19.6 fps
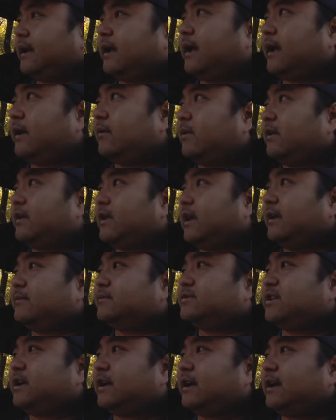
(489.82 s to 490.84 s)
And when it
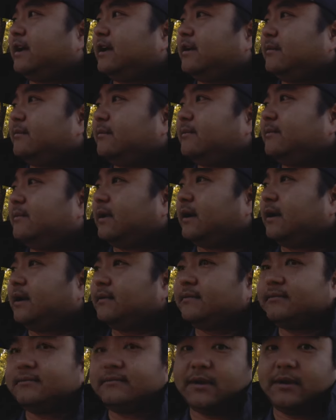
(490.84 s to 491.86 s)
came time,
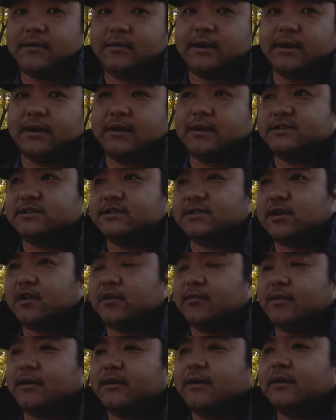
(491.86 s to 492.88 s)
I wanted a
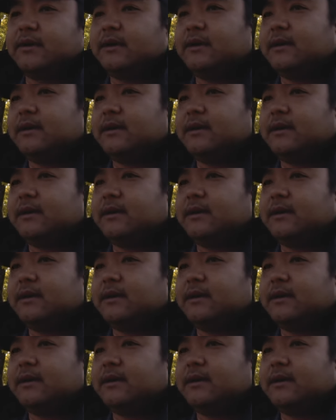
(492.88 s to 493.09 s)
Tacoma.